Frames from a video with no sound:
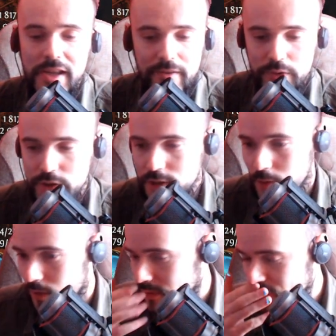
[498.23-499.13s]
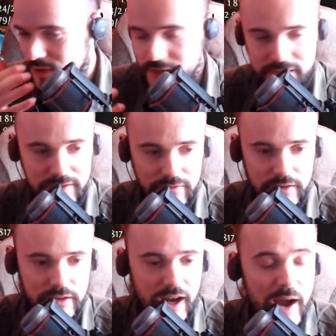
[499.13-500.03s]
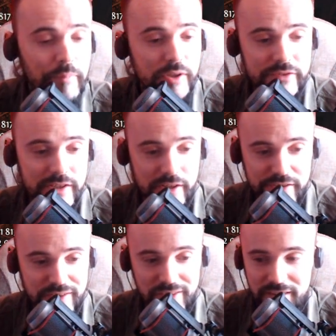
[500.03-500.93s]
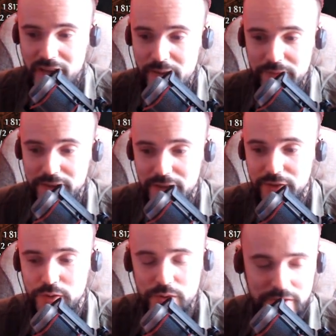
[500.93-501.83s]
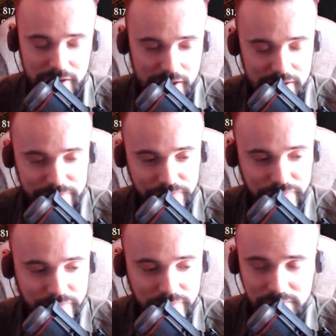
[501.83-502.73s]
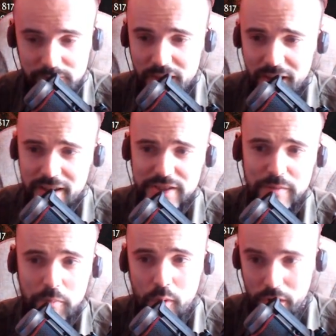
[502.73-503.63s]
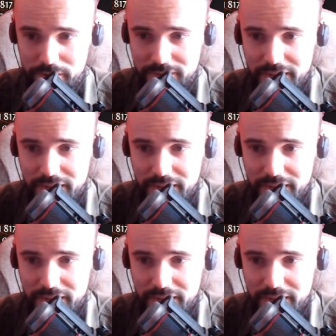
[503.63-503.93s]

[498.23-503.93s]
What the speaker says: First of all, there's just a couple of skills in the game that can use this support,